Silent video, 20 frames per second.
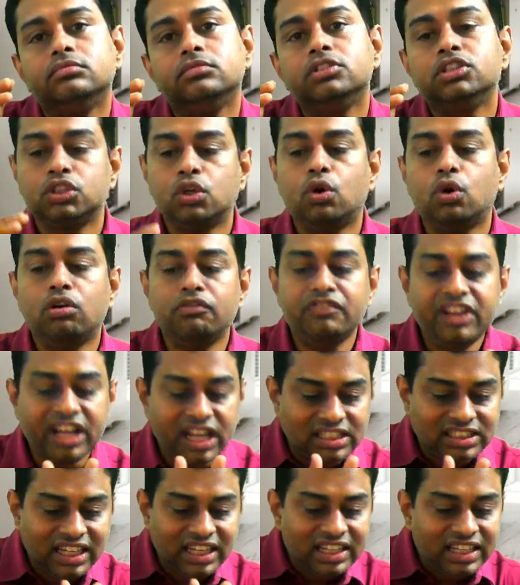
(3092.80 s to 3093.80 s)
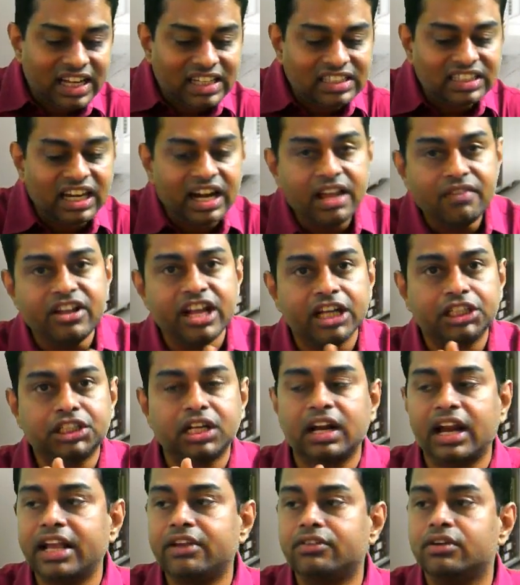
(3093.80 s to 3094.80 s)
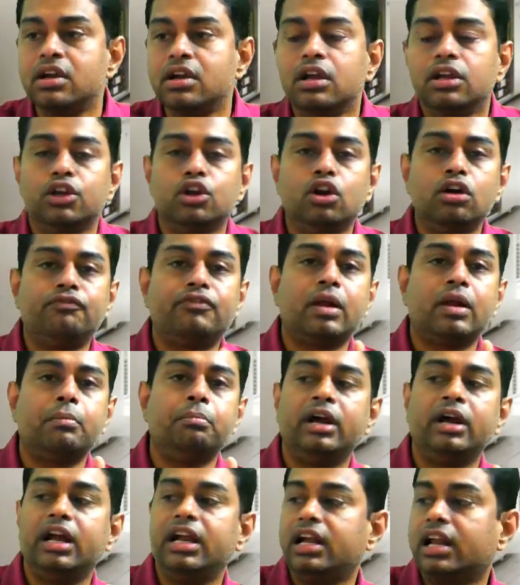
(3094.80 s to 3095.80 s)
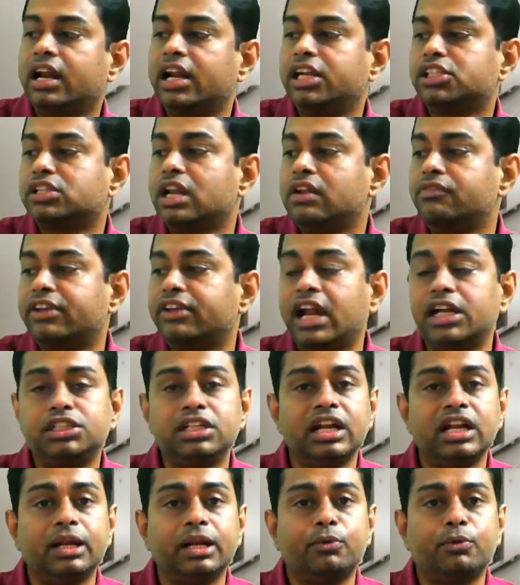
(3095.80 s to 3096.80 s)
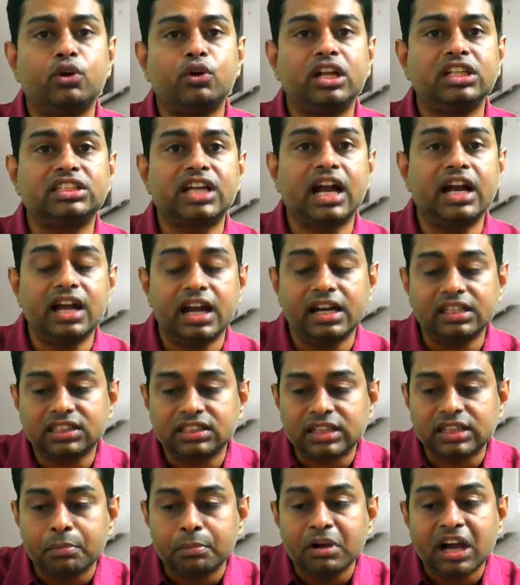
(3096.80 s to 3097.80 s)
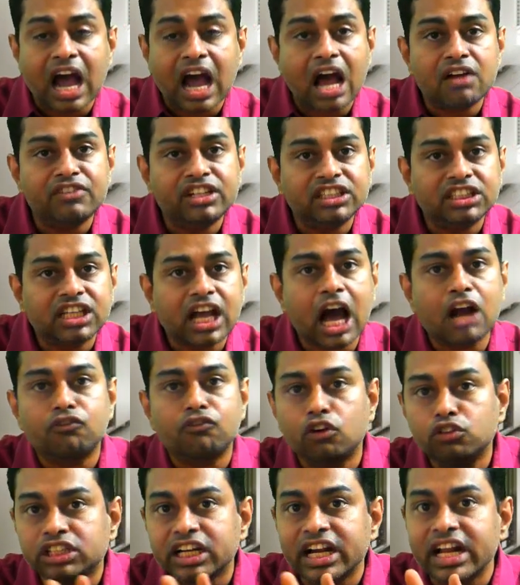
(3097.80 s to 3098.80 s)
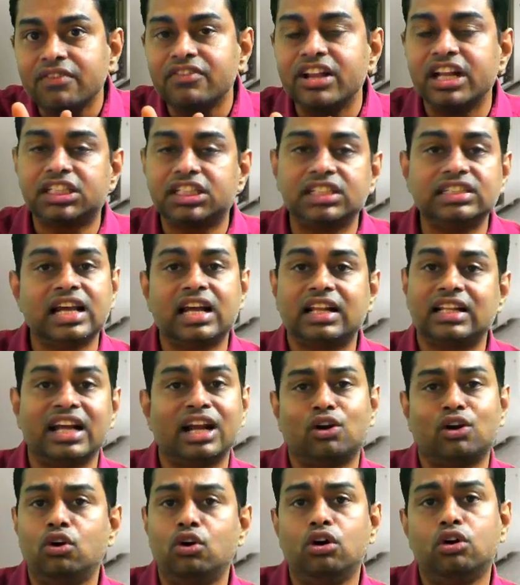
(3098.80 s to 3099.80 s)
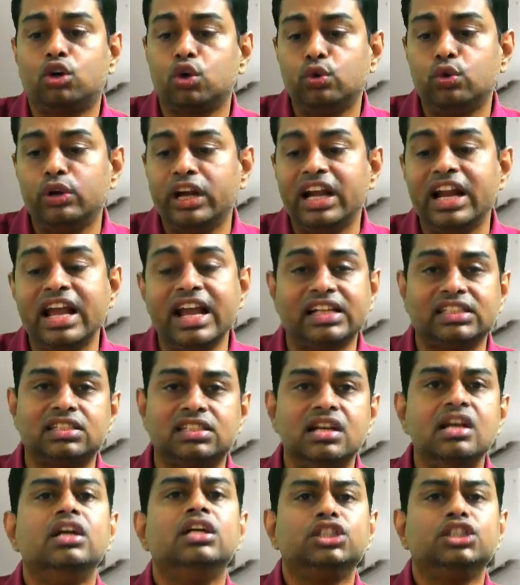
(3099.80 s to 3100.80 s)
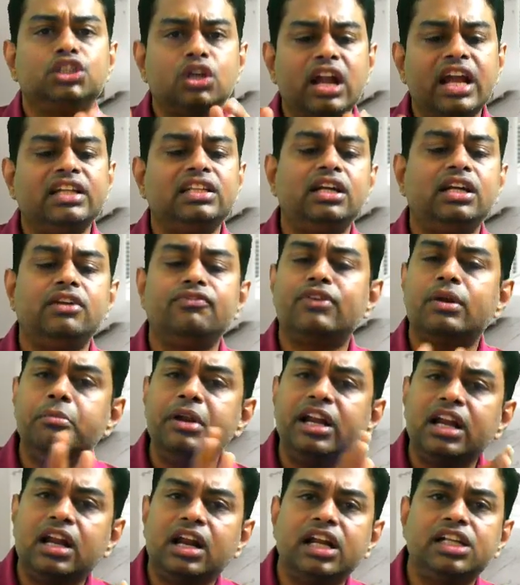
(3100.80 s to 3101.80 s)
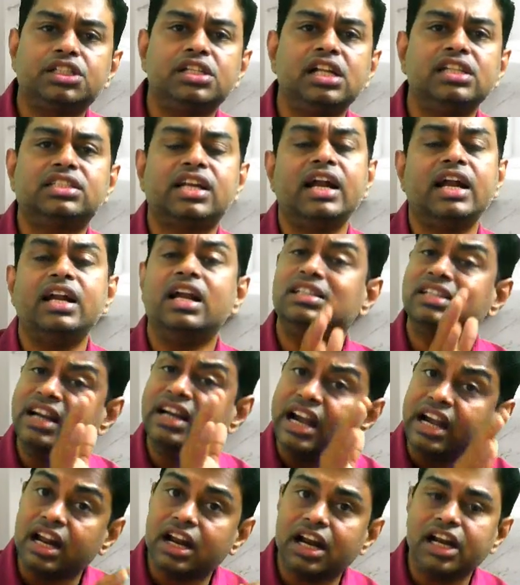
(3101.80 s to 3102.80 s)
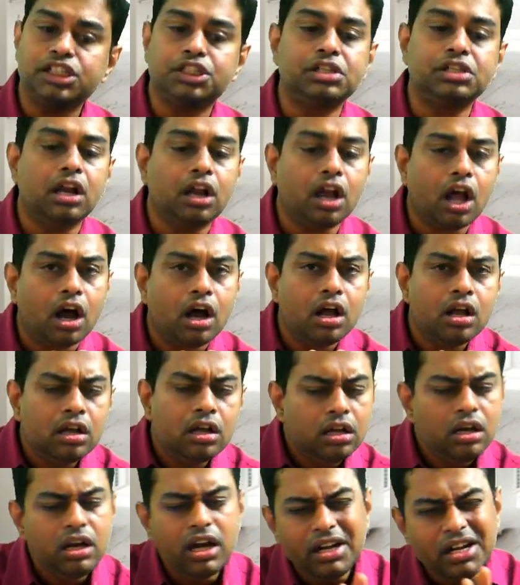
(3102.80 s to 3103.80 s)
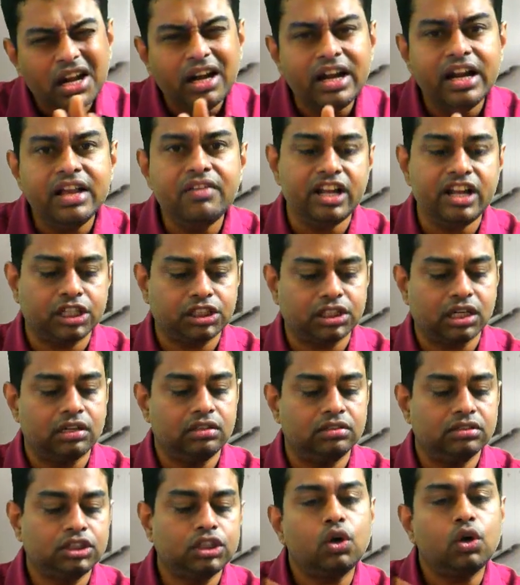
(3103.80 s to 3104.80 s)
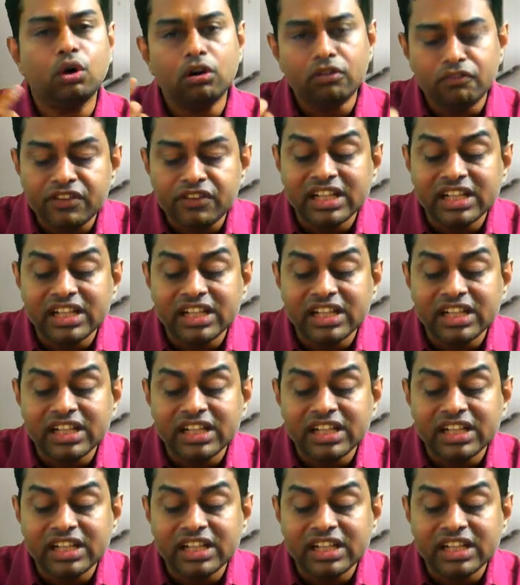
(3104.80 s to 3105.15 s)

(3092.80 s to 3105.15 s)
So we can say there is a deviation, like from international financial reporting standards, some carve-ins, carve-outs, deviations are there, no, to Ind AS. So like that, from international standards and international law, little deviation. So we'll